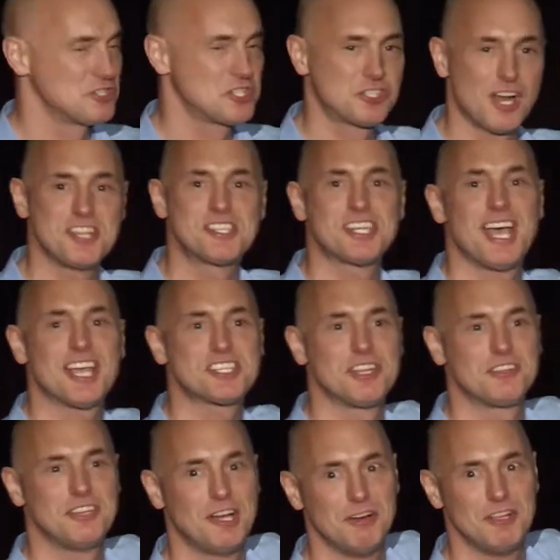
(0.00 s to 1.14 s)
to try and test a
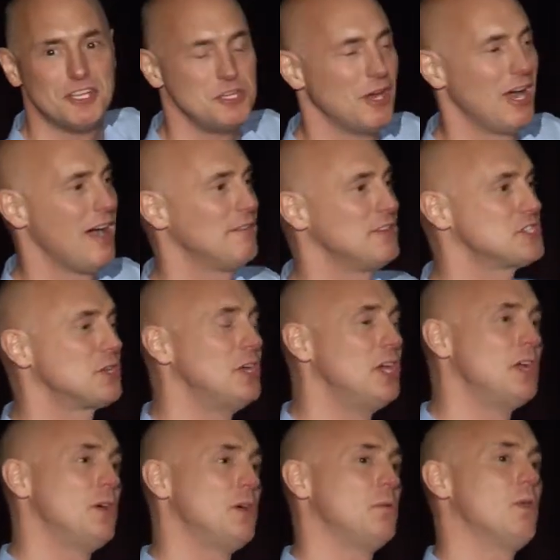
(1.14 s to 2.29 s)
theory that you have is,
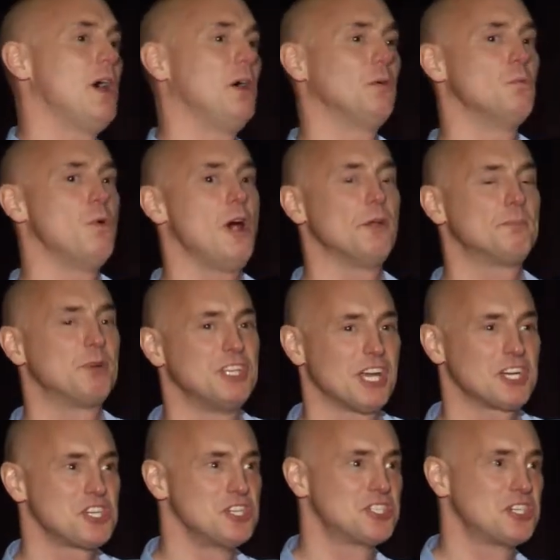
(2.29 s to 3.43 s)
well, what
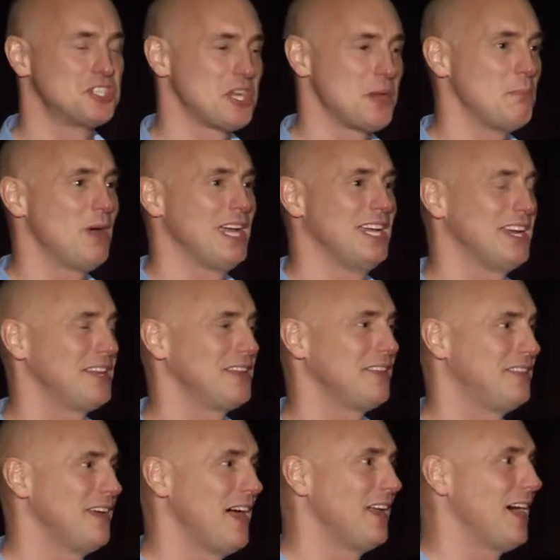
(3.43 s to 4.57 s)
predictions does it make
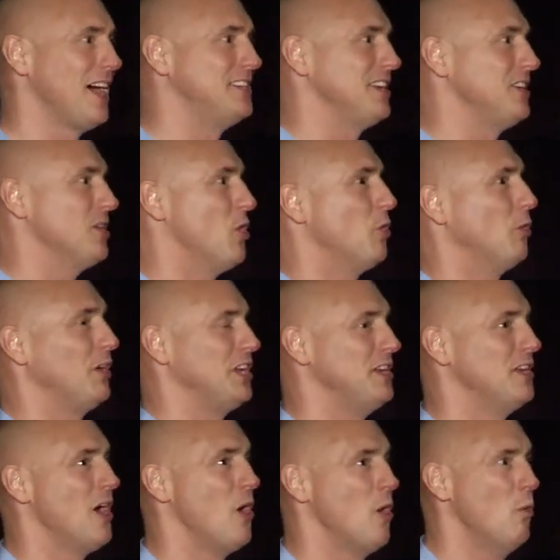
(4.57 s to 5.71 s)
that I didn't already
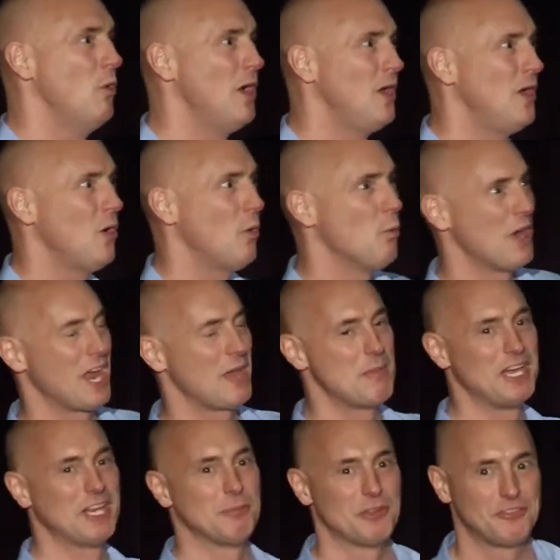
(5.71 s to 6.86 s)
know when I
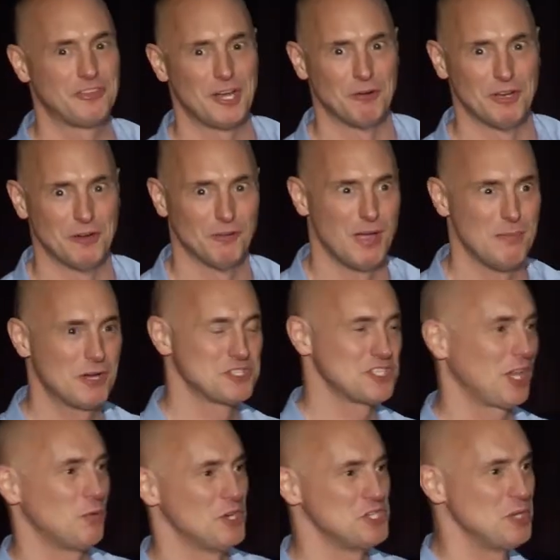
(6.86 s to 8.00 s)
made up the theory, right? Because
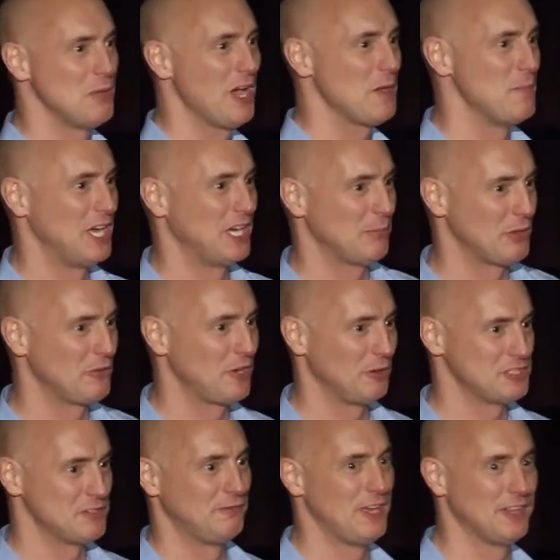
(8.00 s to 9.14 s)
otherwise you may have made up the theory
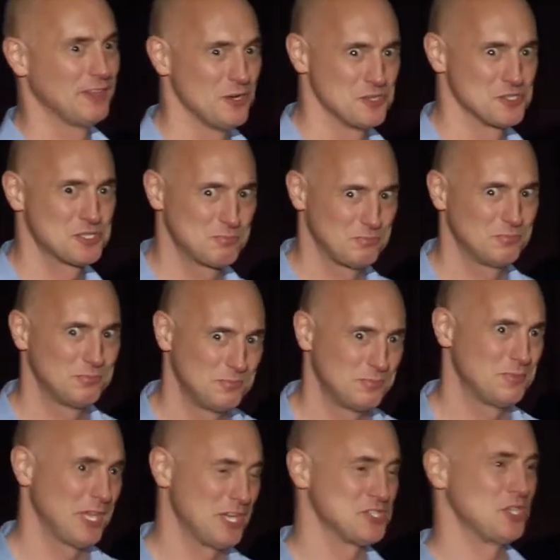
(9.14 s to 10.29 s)
to fit those
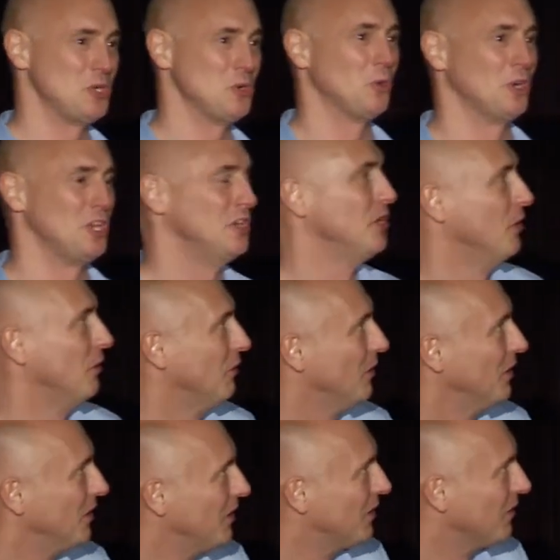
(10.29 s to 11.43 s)
things that you already knew,
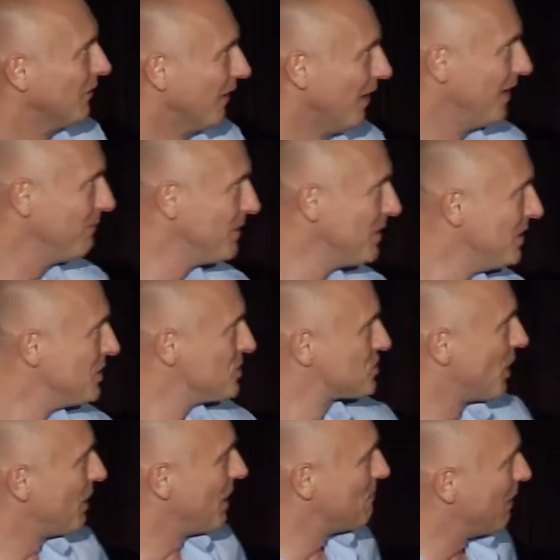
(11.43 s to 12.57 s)
right?
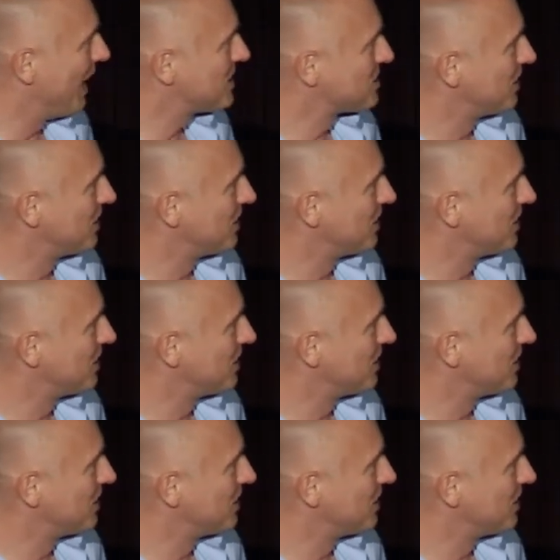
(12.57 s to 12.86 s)
So it makes